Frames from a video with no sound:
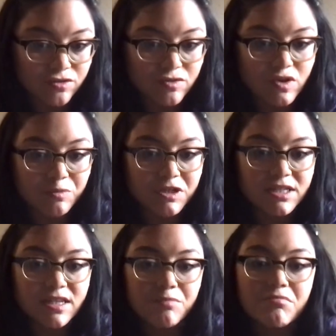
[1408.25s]
So I'm going to
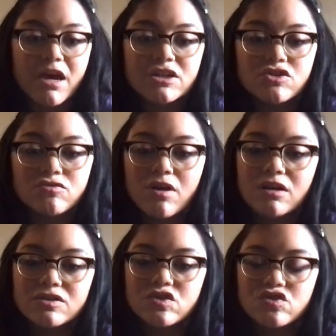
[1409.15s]
say magic
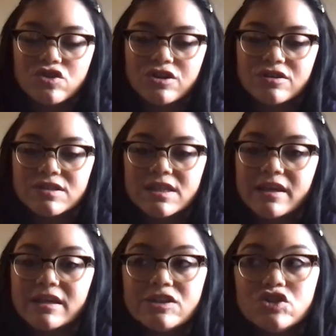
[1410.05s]
rocks turns
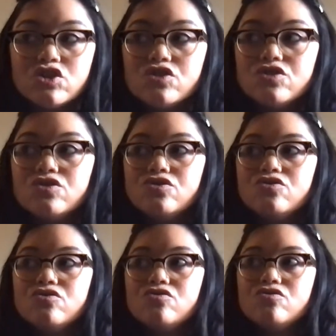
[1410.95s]

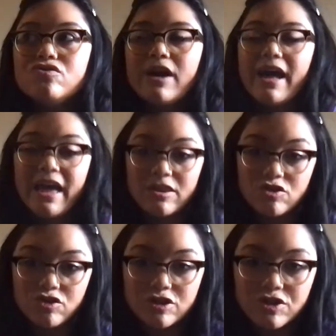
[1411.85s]
into, and then
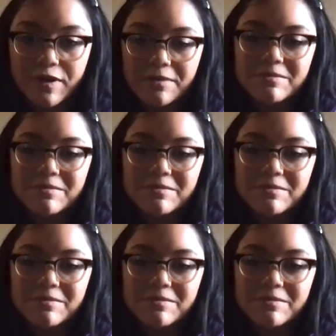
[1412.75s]
you're going to do it.